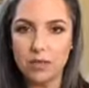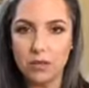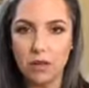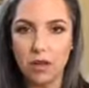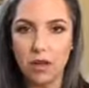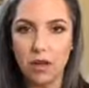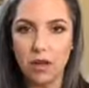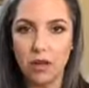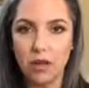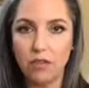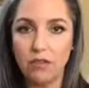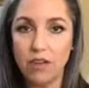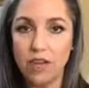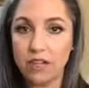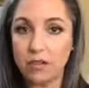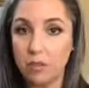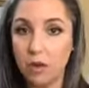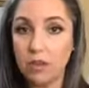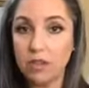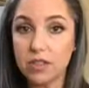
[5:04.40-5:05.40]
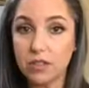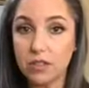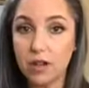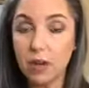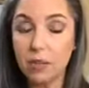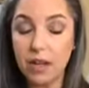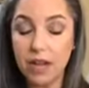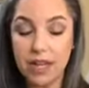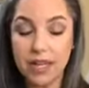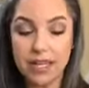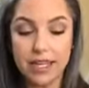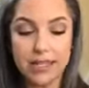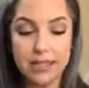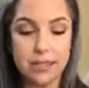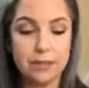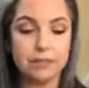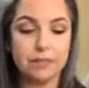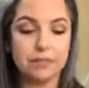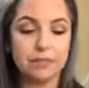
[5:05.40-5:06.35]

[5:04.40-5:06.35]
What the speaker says: will all affect most of our bodies.